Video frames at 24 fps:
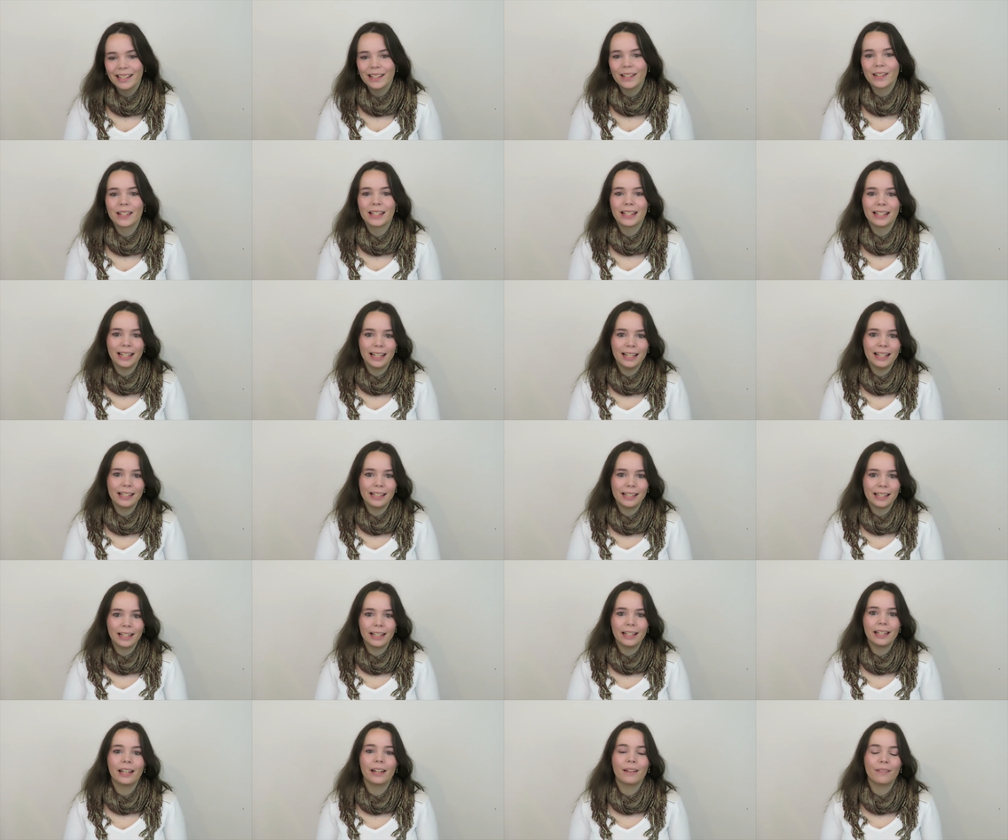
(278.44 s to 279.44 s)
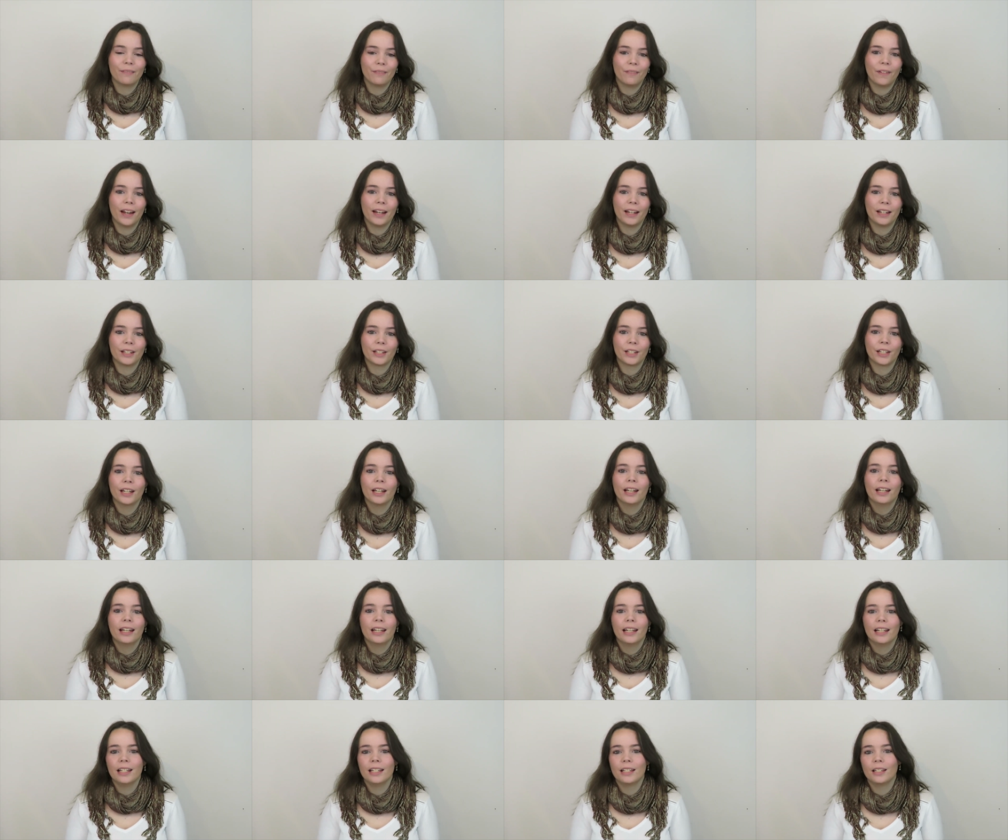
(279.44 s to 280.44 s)
So sneezy in French
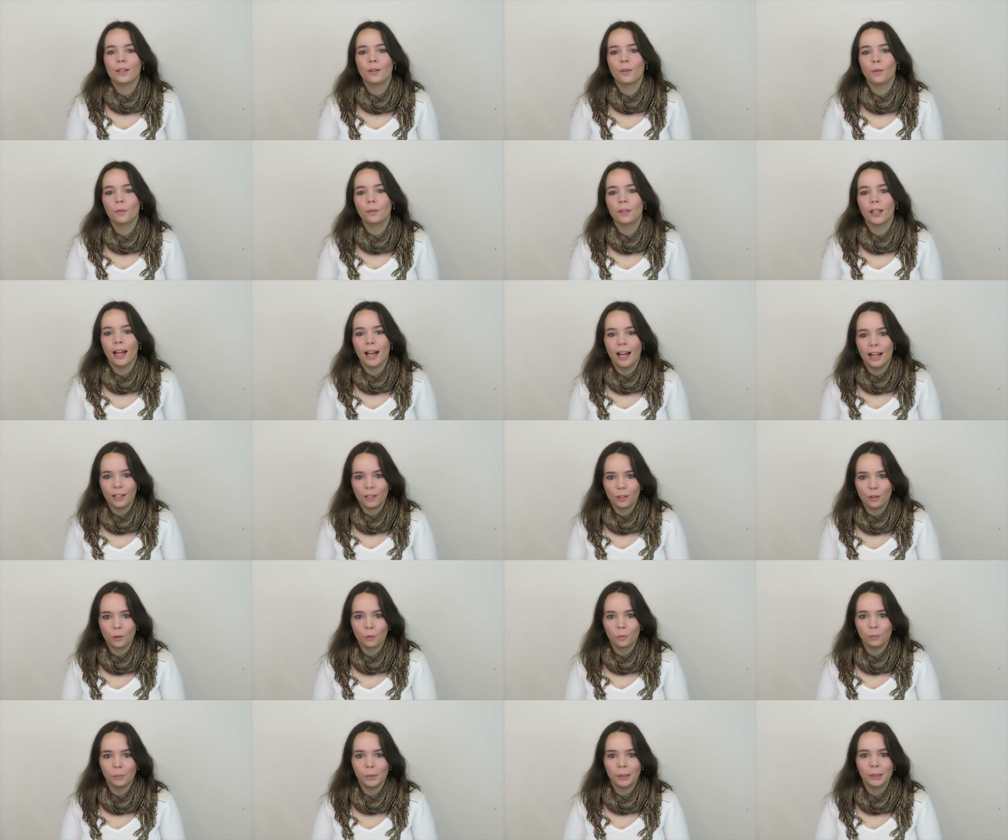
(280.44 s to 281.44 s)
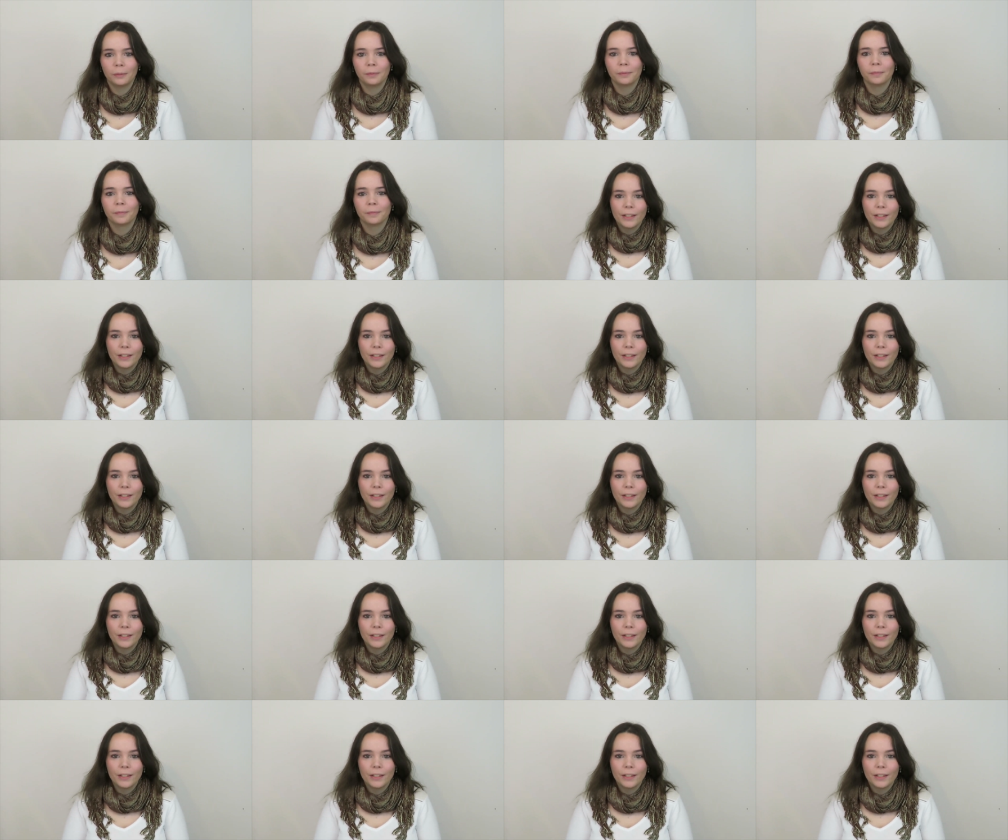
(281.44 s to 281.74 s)
is called Atchoum.